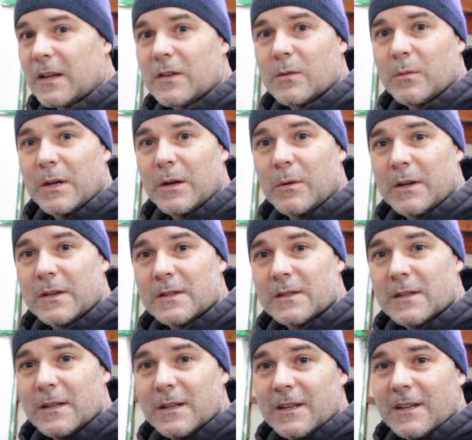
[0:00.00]
that's the way it
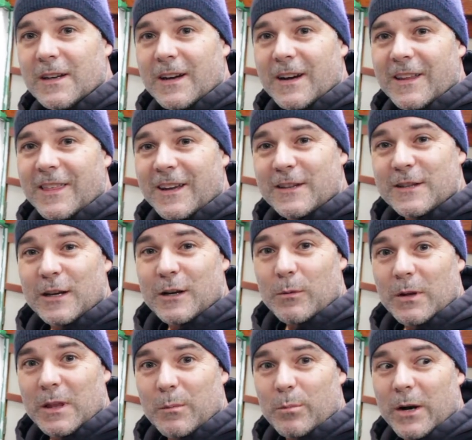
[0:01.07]
was. I think it's going to
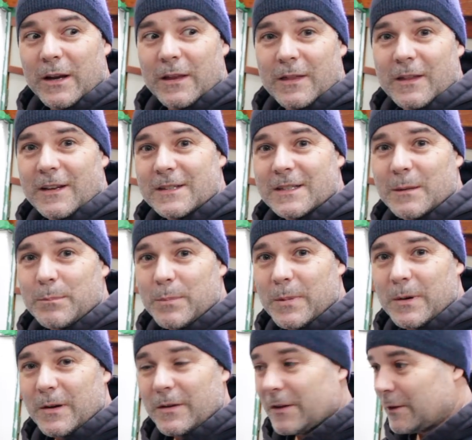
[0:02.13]
really brighten things up
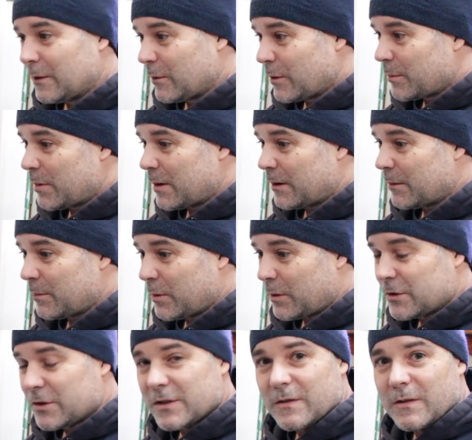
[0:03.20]
on the lower part
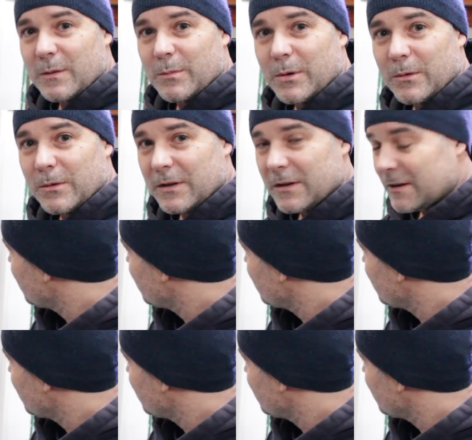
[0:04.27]
portions of the boat.